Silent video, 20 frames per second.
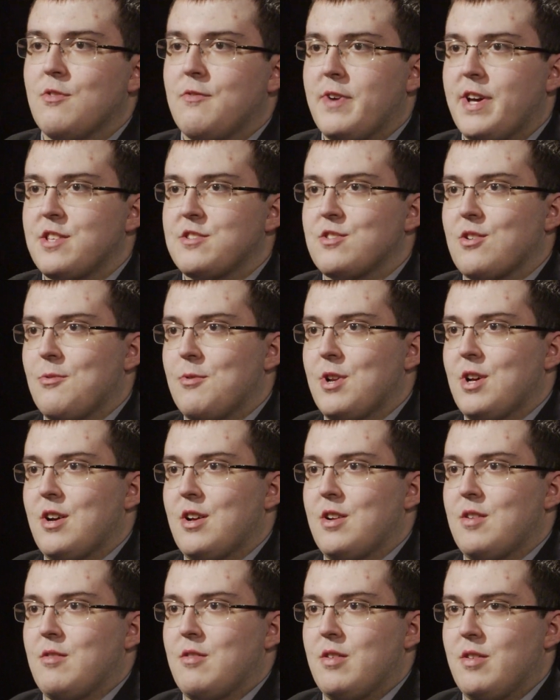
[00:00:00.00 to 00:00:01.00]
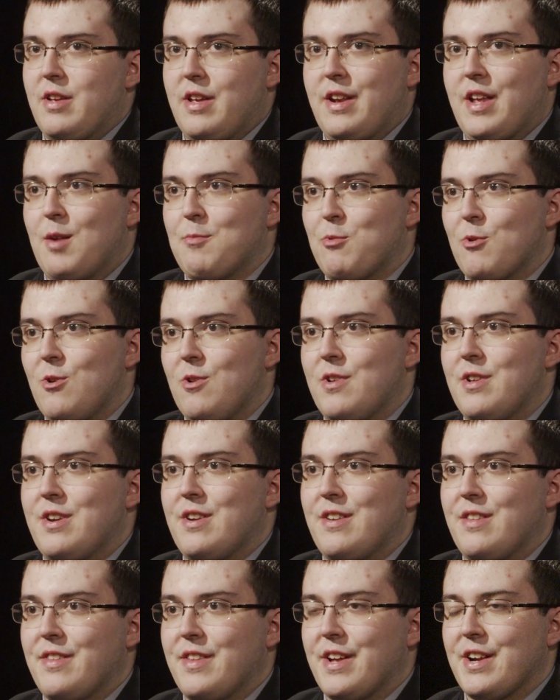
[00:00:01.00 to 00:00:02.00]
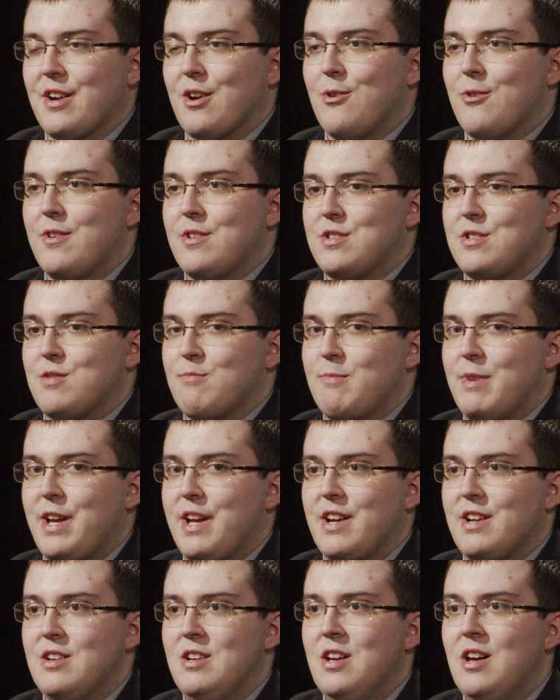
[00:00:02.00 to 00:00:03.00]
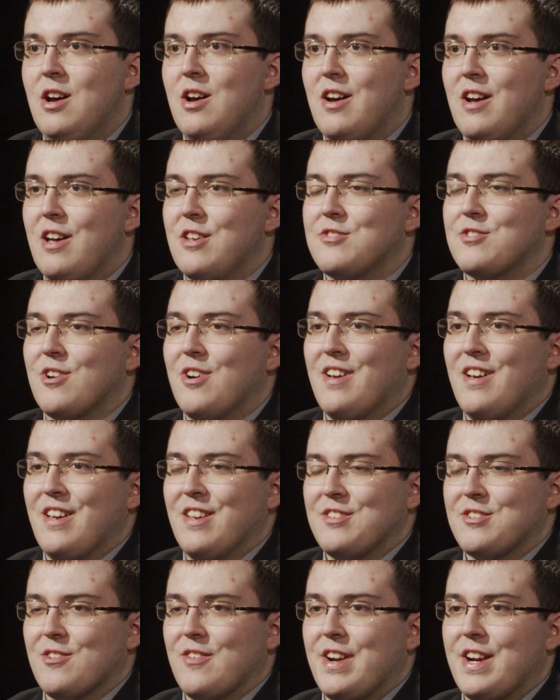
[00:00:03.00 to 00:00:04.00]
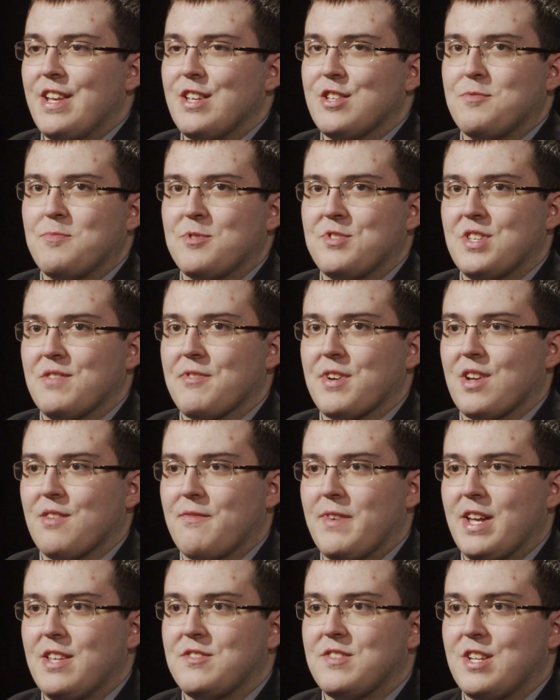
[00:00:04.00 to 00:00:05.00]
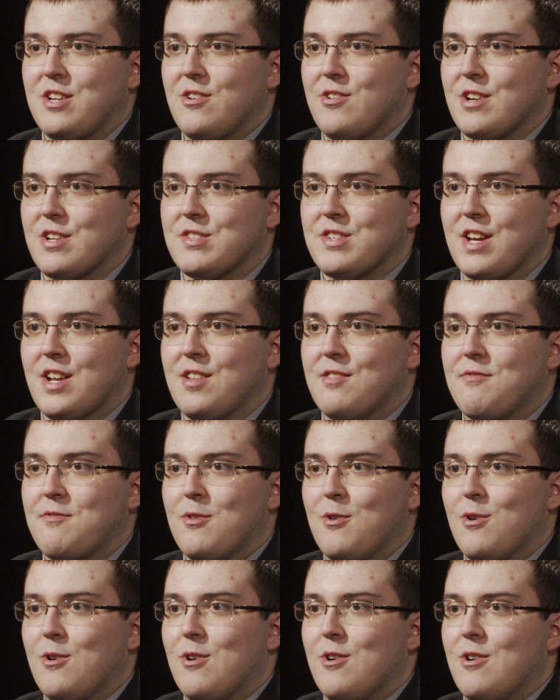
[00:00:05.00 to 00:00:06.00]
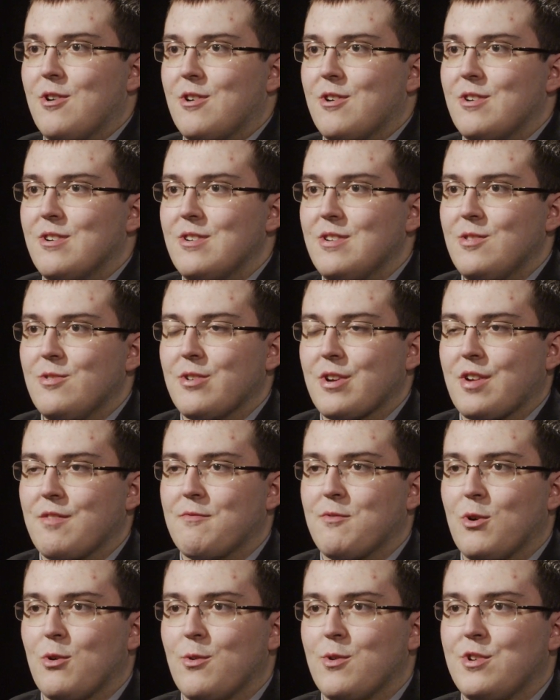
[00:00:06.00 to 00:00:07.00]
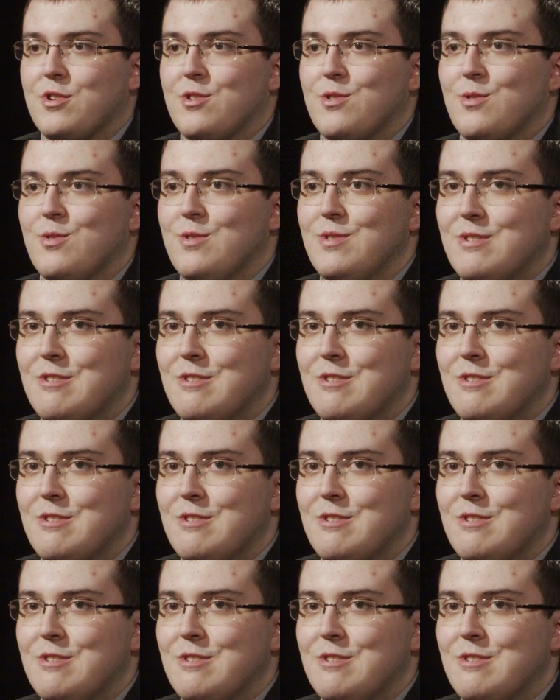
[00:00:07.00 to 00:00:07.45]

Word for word: events going on yes. in April and then going into May. Yes. Is there, is there any specific events that you're excited for or looking forward to? You